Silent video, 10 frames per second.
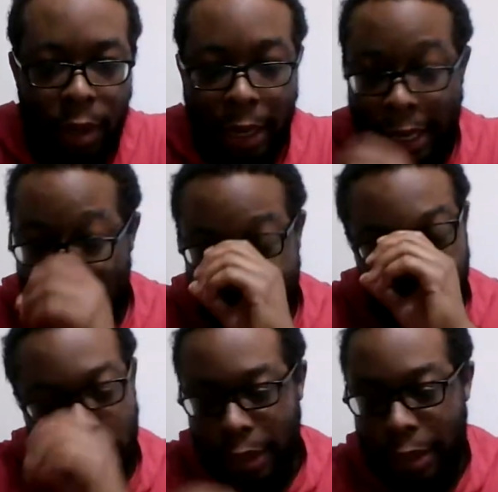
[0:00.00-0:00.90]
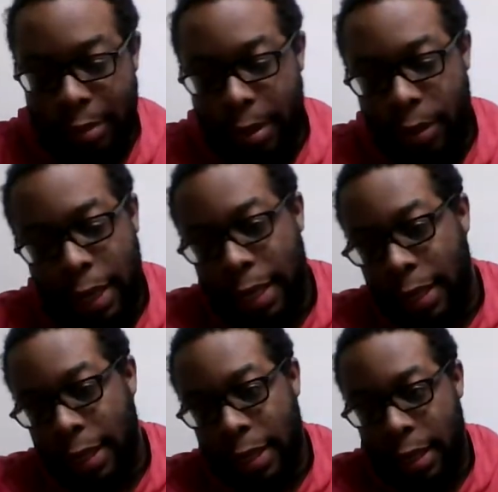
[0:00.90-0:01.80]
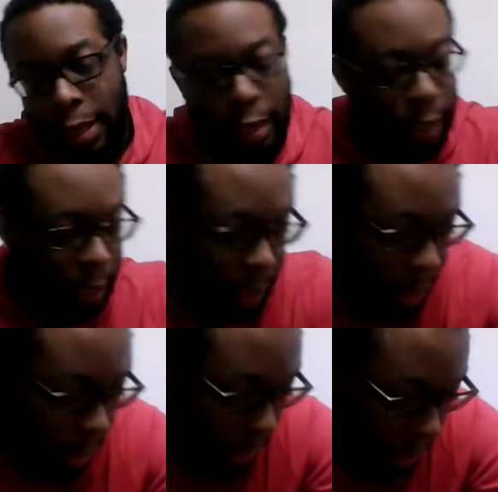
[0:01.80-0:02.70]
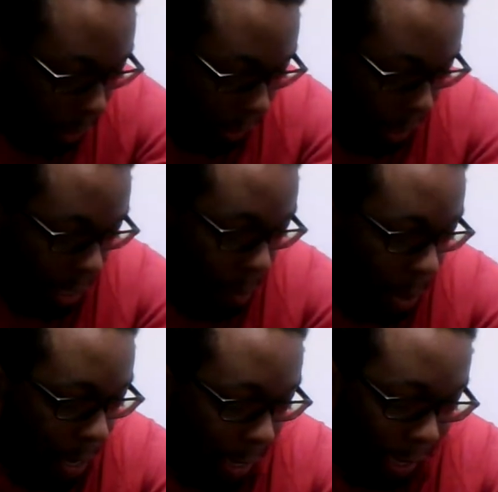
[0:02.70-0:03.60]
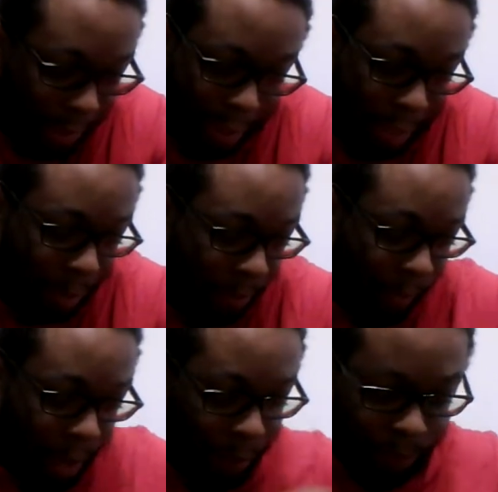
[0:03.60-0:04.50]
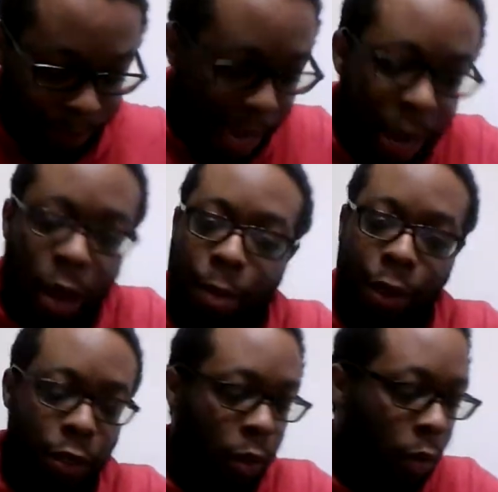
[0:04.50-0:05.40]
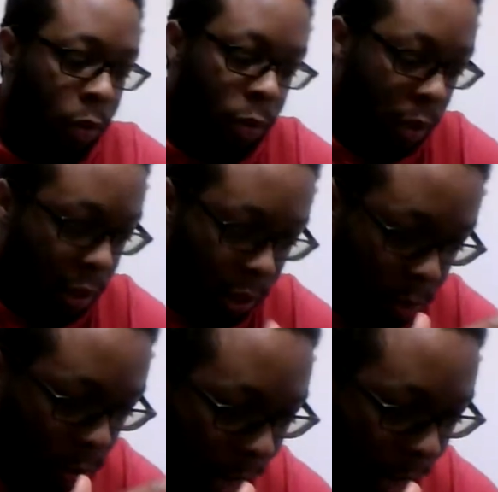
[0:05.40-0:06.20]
And it's foolishness, bro. Like, anyway, like I said, now I'm going to just go on to it